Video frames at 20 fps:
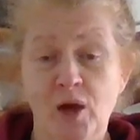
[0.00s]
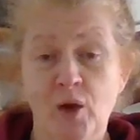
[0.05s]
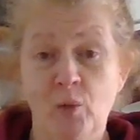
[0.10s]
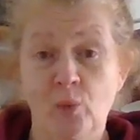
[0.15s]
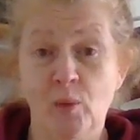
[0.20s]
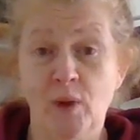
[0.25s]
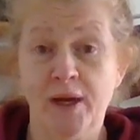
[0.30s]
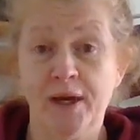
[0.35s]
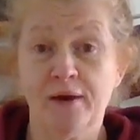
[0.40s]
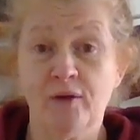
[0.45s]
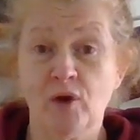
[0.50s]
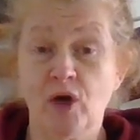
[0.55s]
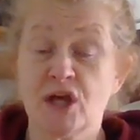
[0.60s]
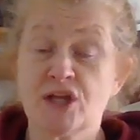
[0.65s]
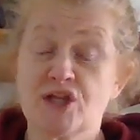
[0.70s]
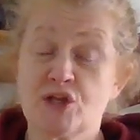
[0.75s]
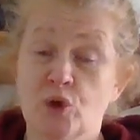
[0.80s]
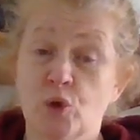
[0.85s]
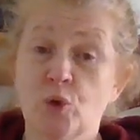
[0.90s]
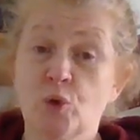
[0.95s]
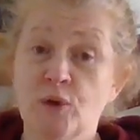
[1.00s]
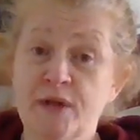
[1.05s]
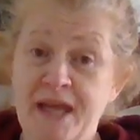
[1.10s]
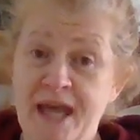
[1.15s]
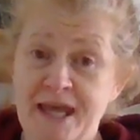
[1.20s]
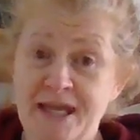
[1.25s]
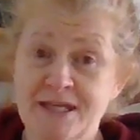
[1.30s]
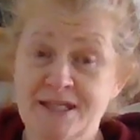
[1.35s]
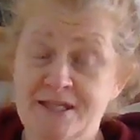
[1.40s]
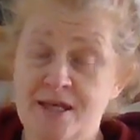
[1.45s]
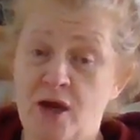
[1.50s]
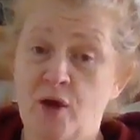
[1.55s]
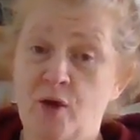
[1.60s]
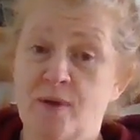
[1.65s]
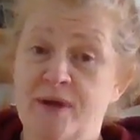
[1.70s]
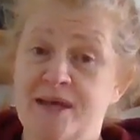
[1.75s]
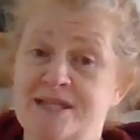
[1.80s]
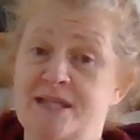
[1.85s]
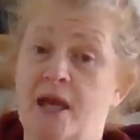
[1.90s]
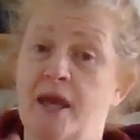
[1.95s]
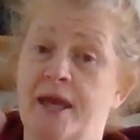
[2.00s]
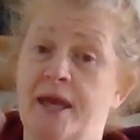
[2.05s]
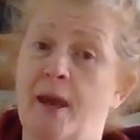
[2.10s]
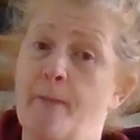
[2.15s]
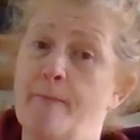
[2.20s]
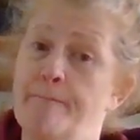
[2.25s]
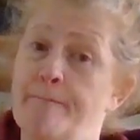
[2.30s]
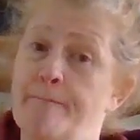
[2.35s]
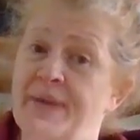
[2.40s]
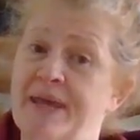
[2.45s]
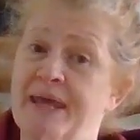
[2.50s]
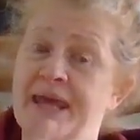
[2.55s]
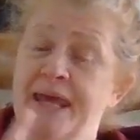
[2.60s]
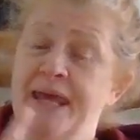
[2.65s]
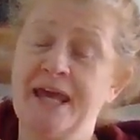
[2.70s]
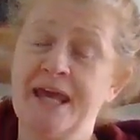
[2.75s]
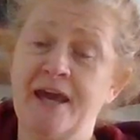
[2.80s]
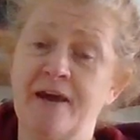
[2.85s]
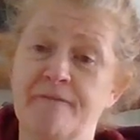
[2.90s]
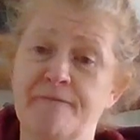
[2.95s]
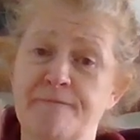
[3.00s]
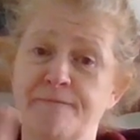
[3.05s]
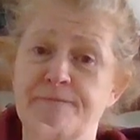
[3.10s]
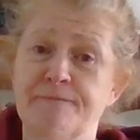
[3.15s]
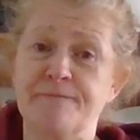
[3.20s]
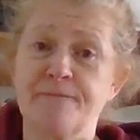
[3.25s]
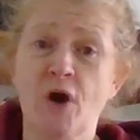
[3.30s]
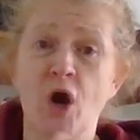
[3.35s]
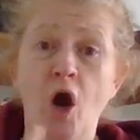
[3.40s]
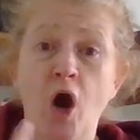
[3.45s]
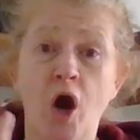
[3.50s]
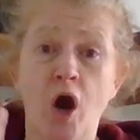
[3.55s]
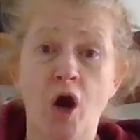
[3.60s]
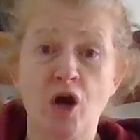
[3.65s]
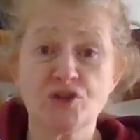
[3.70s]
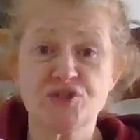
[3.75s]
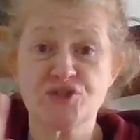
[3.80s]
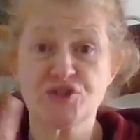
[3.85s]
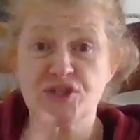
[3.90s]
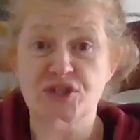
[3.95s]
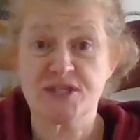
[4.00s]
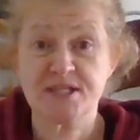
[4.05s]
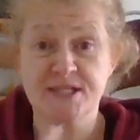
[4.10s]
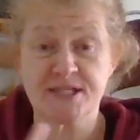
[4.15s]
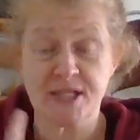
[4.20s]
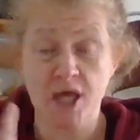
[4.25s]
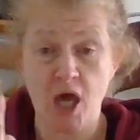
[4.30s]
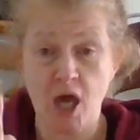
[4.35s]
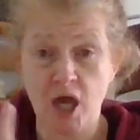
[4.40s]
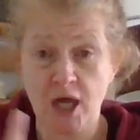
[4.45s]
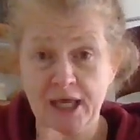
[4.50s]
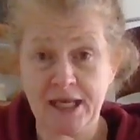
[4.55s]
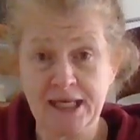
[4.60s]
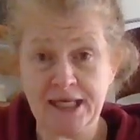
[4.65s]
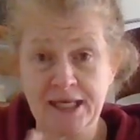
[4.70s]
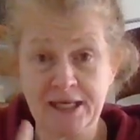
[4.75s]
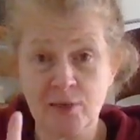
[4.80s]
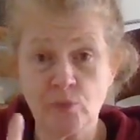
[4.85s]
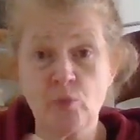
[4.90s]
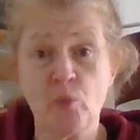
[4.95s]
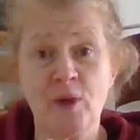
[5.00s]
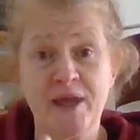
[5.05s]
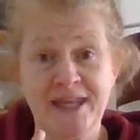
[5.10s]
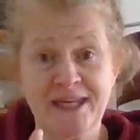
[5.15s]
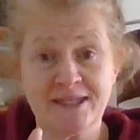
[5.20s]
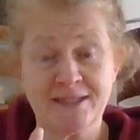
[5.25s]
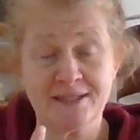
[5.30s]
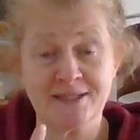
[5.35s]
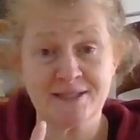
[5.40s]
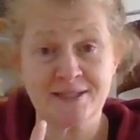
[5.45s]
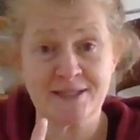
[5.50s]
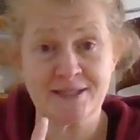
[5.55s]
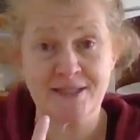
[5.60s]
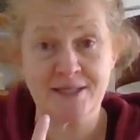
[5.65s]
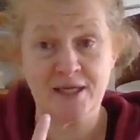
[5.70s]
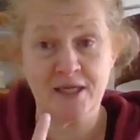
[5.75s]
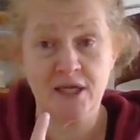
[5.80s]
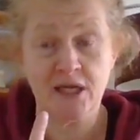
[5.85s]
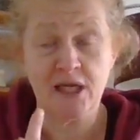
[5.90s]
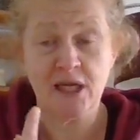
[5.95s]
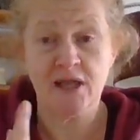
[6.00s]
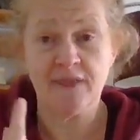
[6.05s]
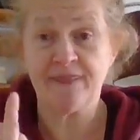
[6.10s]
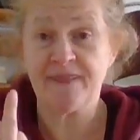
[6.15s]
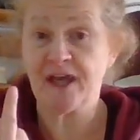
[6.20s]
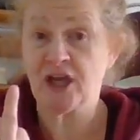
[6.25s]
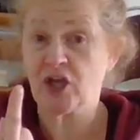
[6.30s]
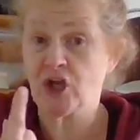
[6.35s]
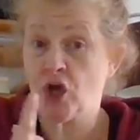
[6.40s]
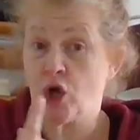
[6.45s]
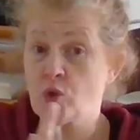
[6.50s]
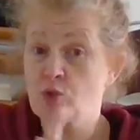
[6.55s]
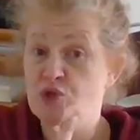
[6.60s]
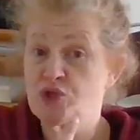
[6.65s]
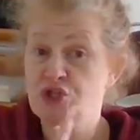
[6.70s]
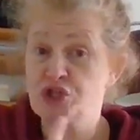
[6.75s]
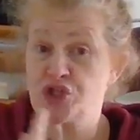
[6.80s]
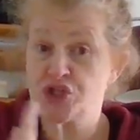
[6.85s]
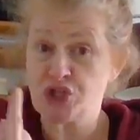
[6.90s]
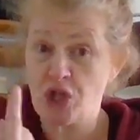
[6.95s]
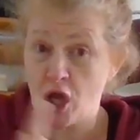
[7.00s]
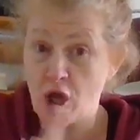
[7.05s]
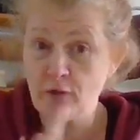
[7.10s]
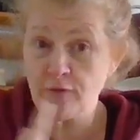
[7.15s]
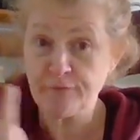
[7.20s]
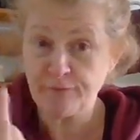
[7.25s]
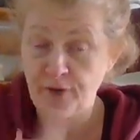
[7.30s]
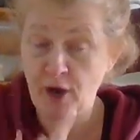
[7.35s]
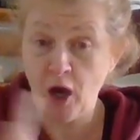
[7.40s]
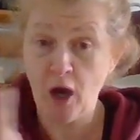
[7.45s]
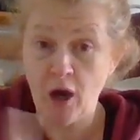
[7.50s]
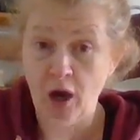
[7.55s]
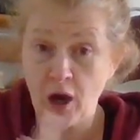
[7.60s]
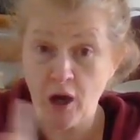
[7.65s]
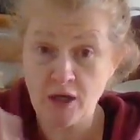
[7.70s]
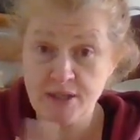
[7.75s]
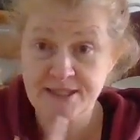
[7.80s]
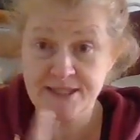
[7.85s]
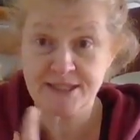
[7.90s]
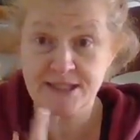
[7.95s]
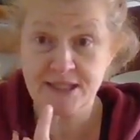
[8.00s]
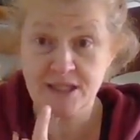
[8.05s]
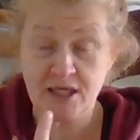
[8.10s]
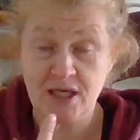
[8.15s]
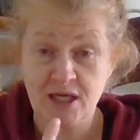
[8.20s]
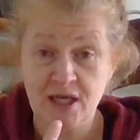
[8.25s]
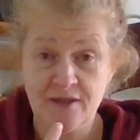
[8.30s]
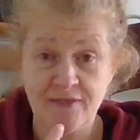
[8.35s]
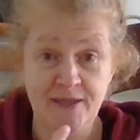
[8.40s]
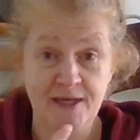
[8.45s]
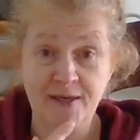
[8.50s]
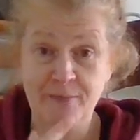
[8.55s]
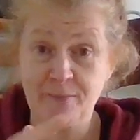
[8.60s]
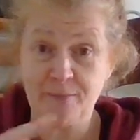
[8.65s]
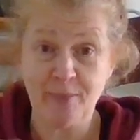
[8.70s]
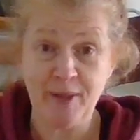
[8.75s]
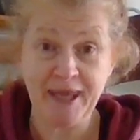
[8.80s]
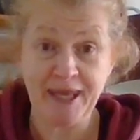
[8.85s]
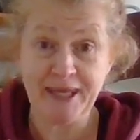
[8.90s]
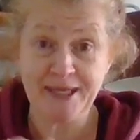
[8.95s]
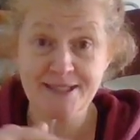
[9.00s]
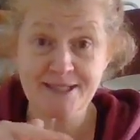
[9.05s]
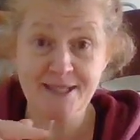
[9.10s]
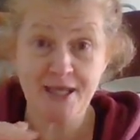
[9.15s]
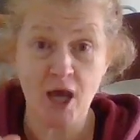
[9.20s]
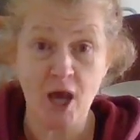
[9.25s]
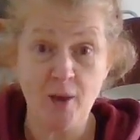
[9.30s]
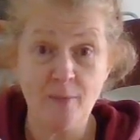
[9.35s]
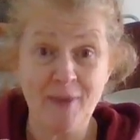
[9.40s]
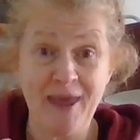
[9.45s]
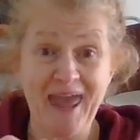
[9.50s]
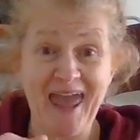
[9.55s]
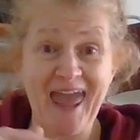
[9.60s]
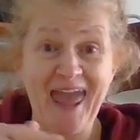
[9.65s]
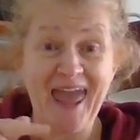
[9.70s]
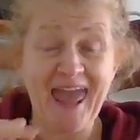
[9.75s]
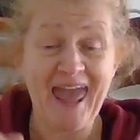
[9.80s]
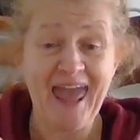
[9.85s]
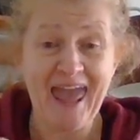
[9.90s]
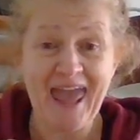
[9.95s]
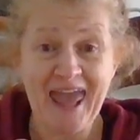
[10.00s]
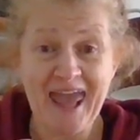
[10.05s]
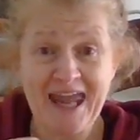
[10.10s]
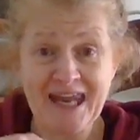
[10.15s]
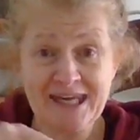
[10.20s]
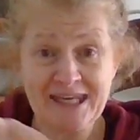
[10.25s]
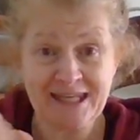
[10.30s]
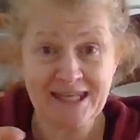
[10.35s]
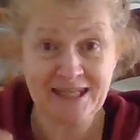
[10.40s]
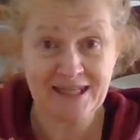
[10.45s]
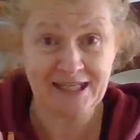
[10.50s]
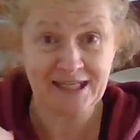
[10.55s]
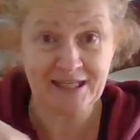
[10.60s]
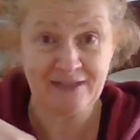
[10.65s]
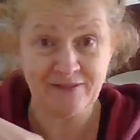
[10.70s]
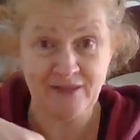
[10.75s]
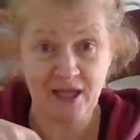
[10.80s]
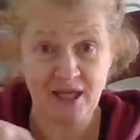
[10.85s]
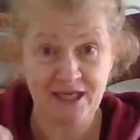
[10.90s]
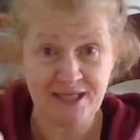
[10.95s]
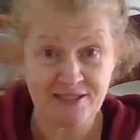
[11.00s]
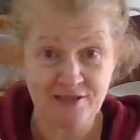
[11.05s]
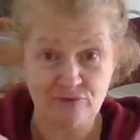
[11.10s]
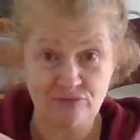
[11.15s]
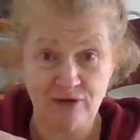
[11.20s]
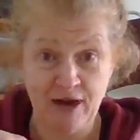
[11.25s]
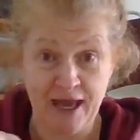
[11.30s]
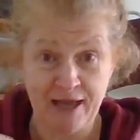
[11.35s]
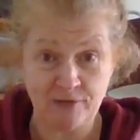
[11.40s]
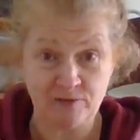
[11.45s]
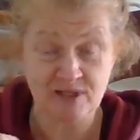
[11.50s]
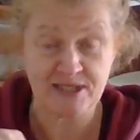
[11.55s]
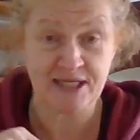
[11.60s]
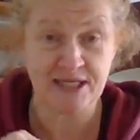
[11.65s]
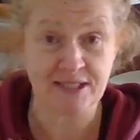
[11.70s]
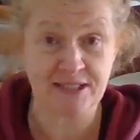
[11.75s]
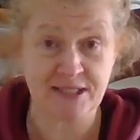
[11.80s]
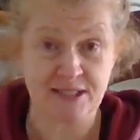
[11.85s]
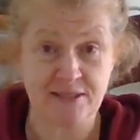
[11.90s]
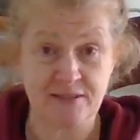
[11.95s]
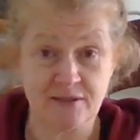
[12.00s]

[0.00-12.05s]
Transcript: Well, a tornado is like a big, fast, circling wind that goes so fast that it picks up anything that is around it.